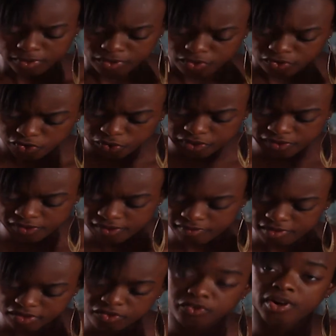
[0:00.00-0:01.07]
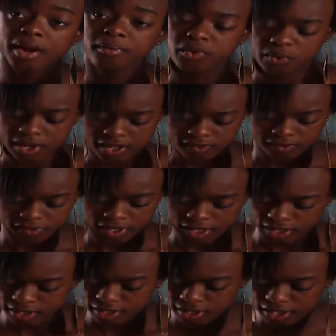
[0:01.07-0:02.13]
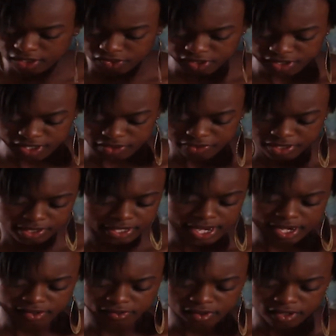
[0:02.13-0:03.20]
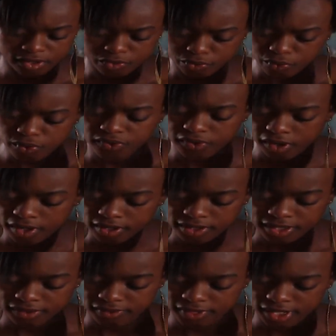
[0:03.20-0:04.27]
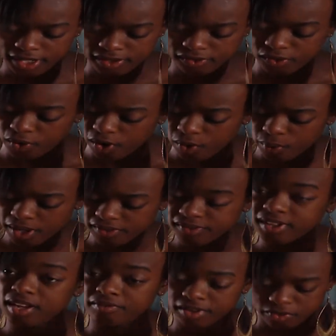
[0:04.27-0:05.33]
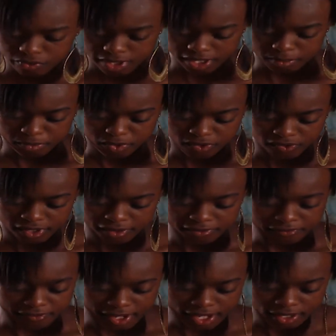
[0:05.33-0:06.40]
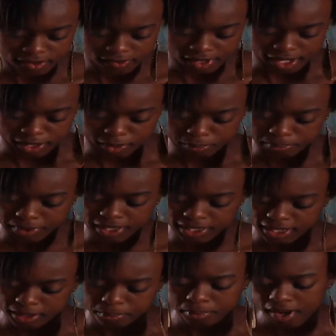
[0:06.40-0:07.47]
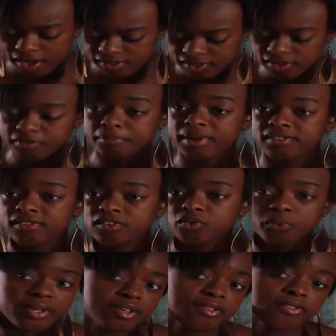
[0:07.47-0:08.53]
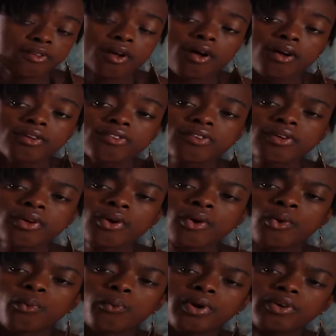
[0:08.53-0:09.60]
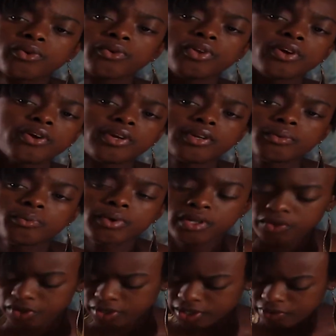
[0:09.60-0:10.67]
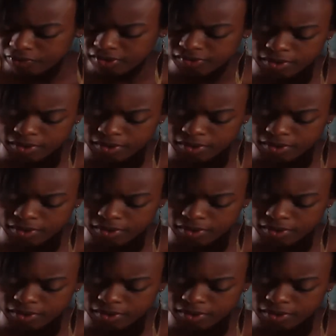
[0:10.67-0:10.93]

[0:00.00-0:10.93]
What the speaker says: news sources have described you as a legendary dancehall and roots artist that has always given reggae music fans an upbeat and positive message with his songs. Where do your lyrics